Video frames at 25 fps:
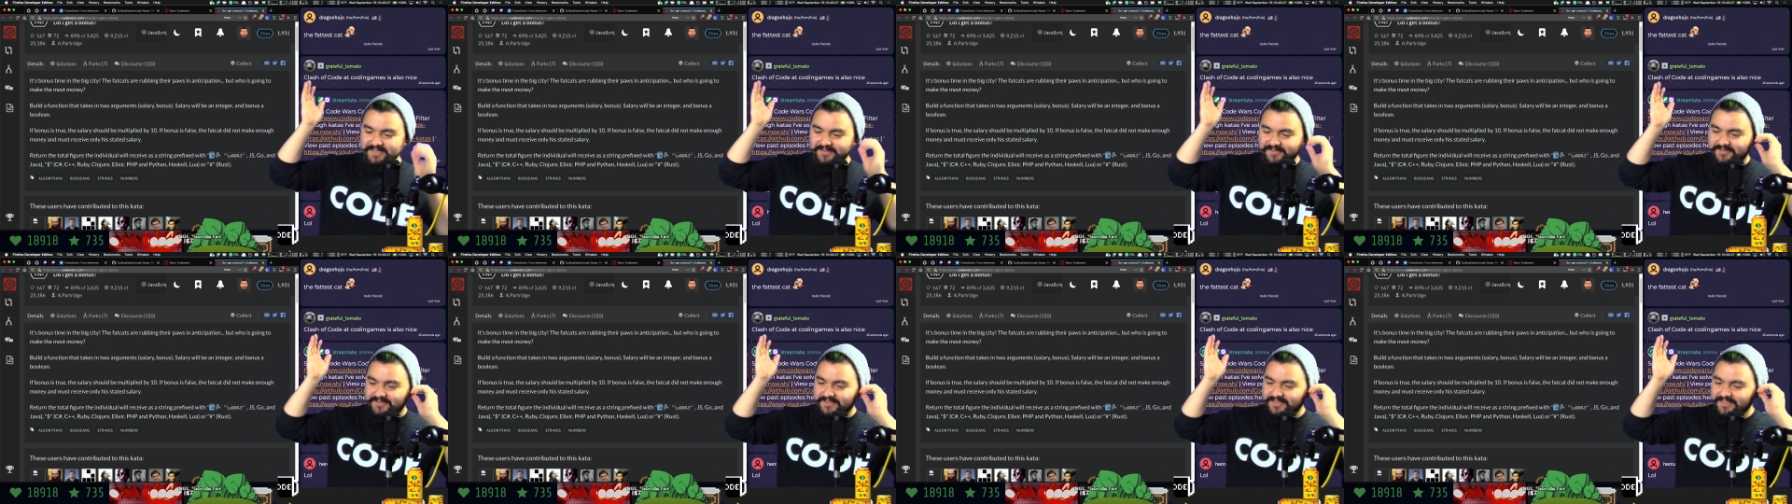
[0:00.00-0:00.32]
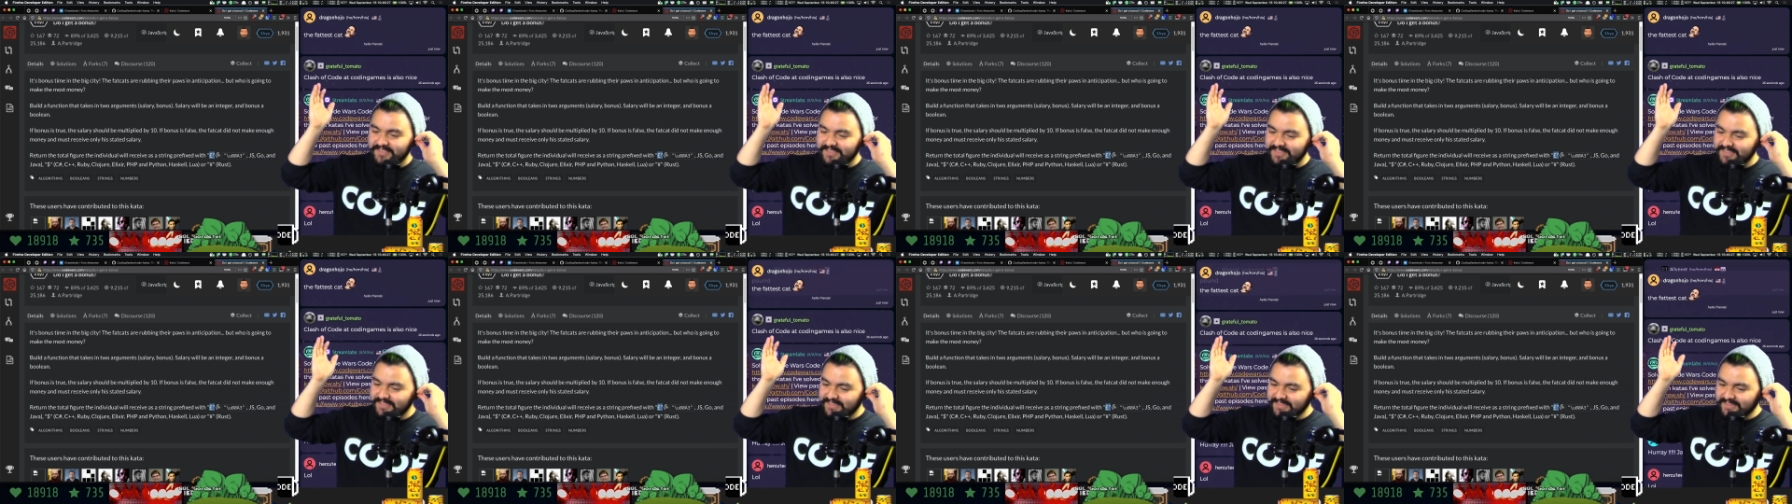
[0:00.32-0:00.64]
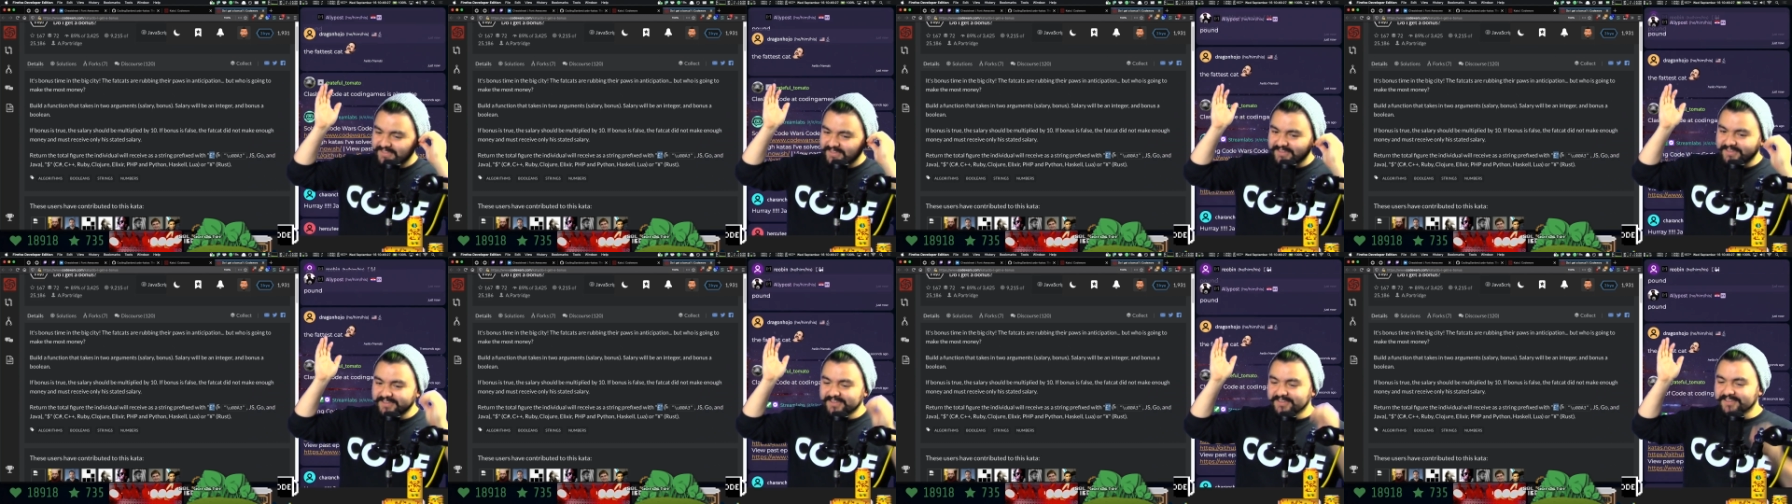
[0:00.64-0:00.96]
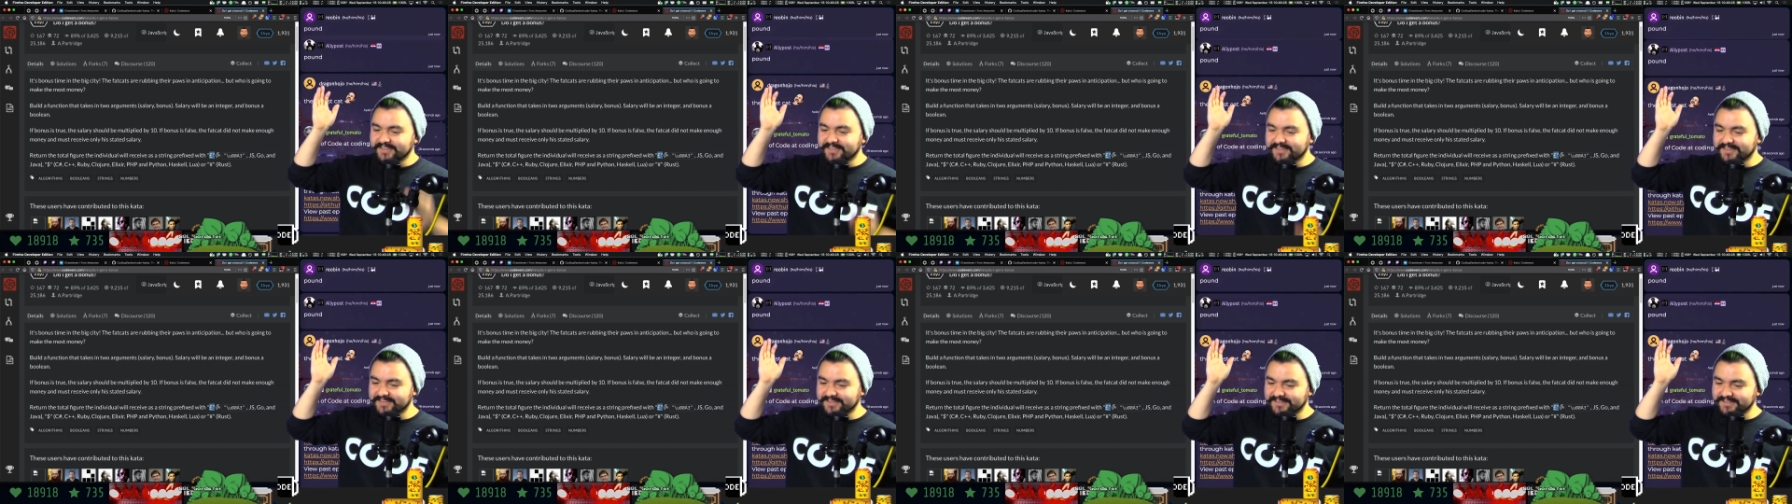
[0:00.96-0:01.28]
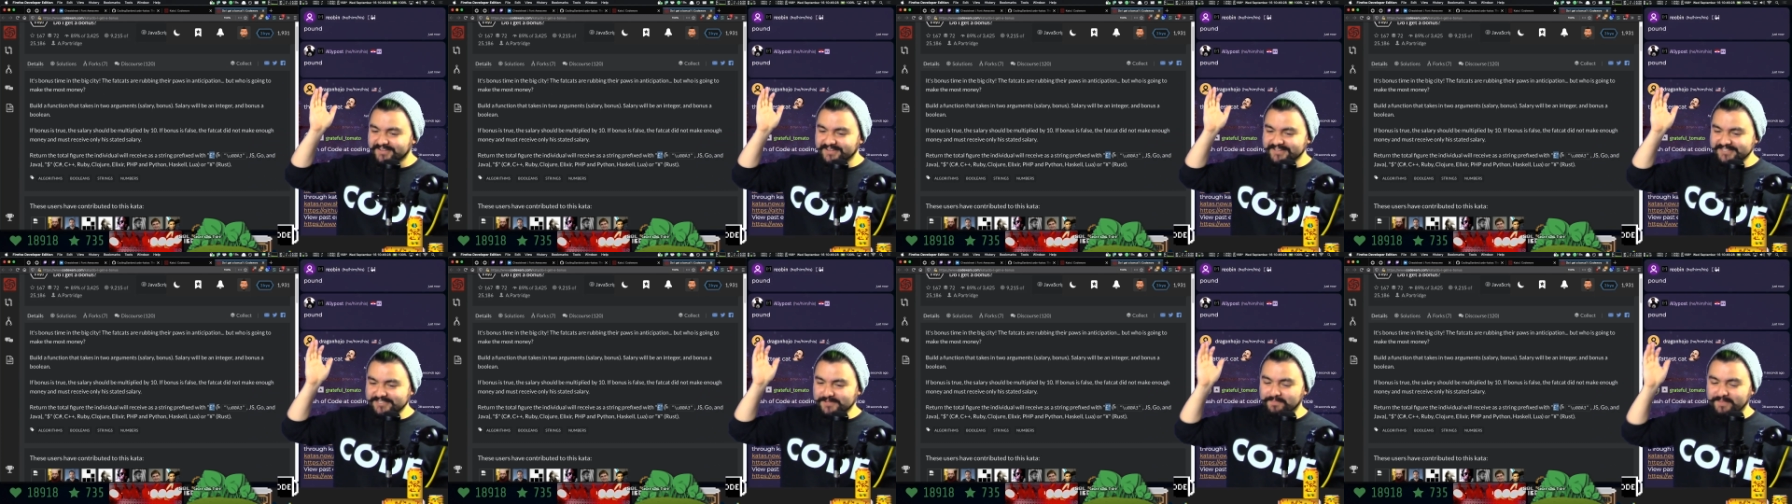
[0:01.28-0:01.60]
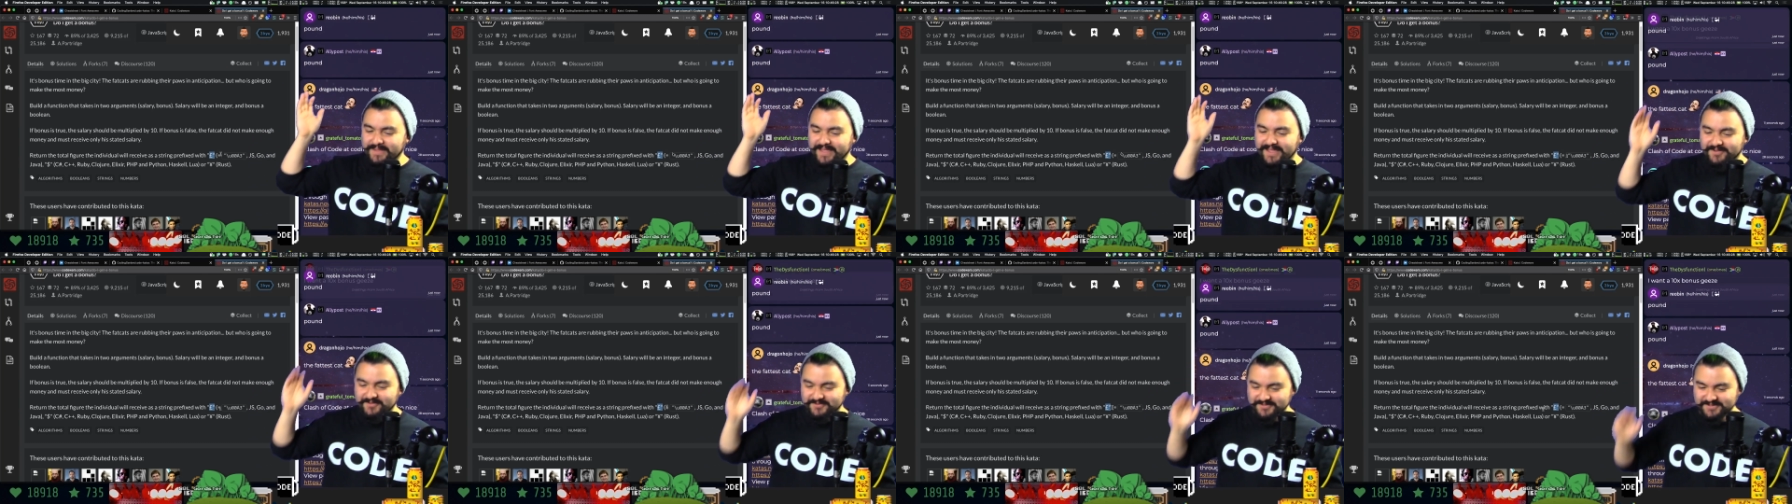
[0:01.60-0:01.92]
out. It's a
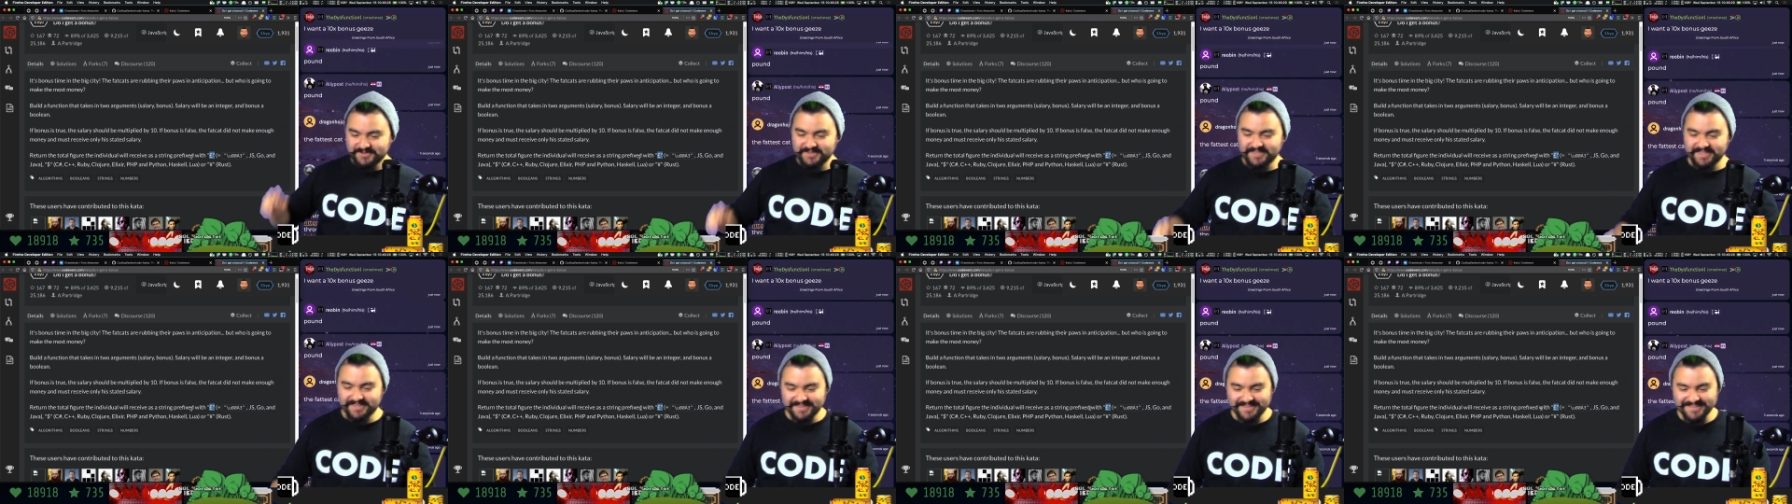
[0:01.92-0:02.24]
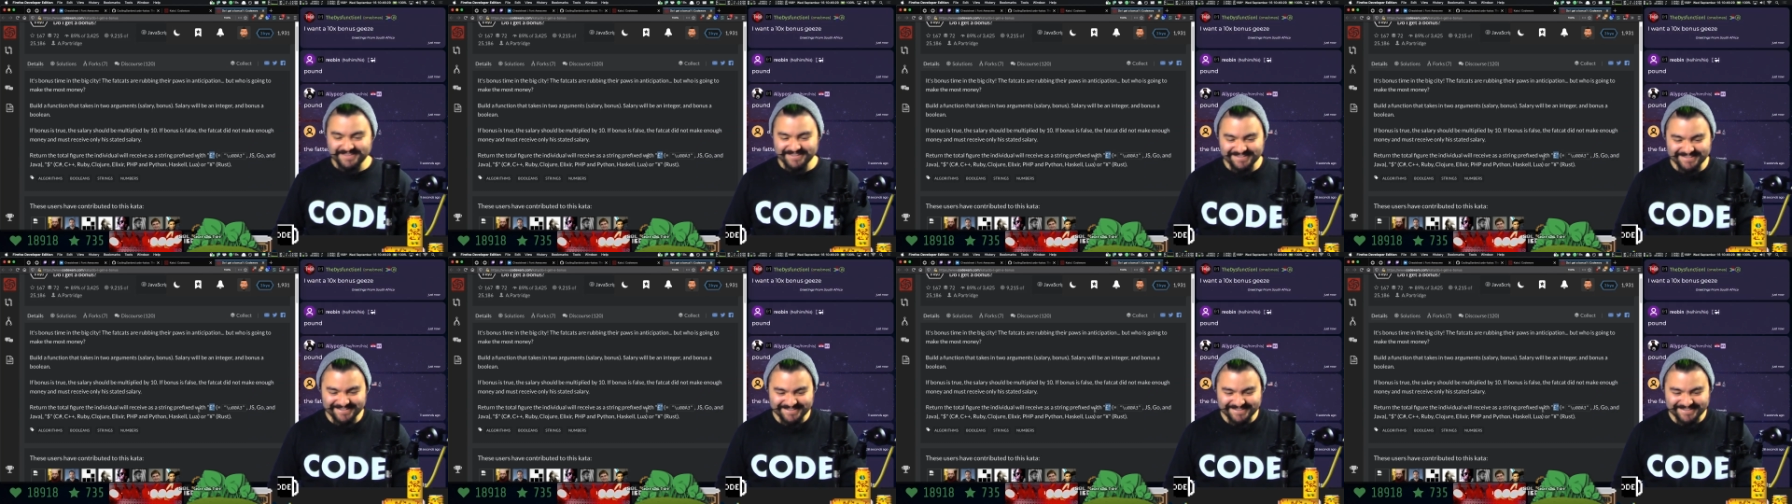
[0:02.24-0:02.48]
pound, okay.